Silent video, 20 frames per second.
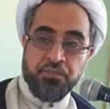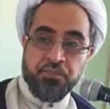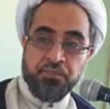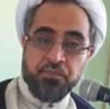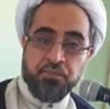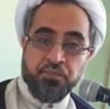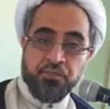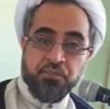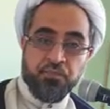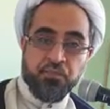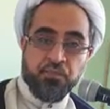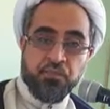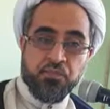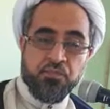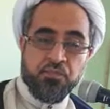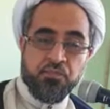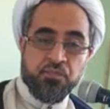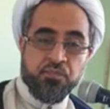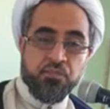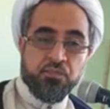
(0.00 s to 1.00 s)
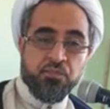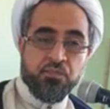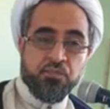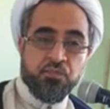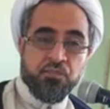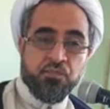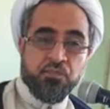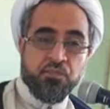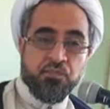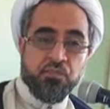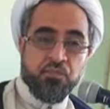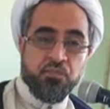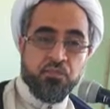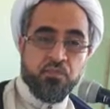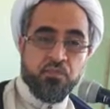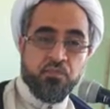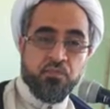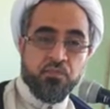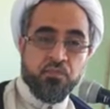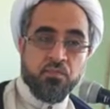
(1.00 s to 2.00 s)

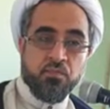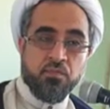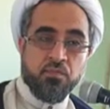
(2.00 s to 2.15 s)
Nobody speaks.